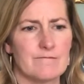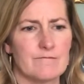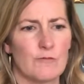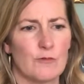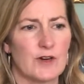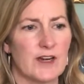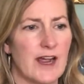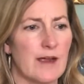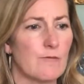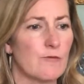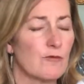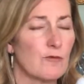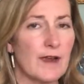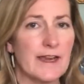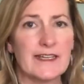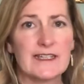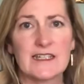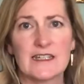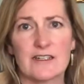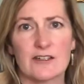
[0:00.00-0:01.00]
when I'm
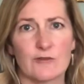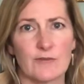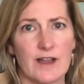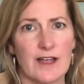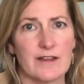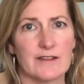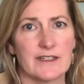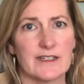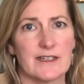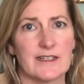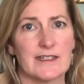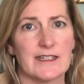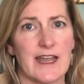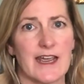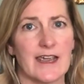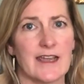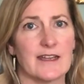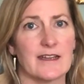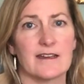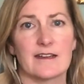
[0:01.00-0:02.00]
racing around in a
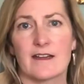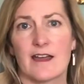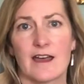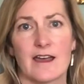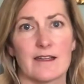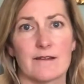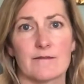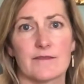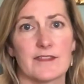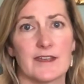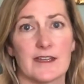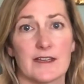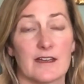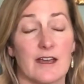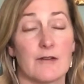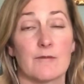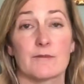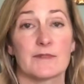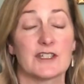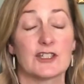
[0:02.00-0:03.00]
day and I think
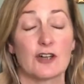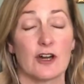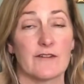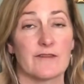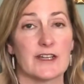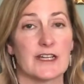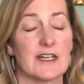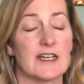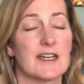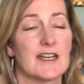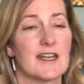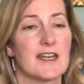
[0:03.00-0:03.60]
I'm starving,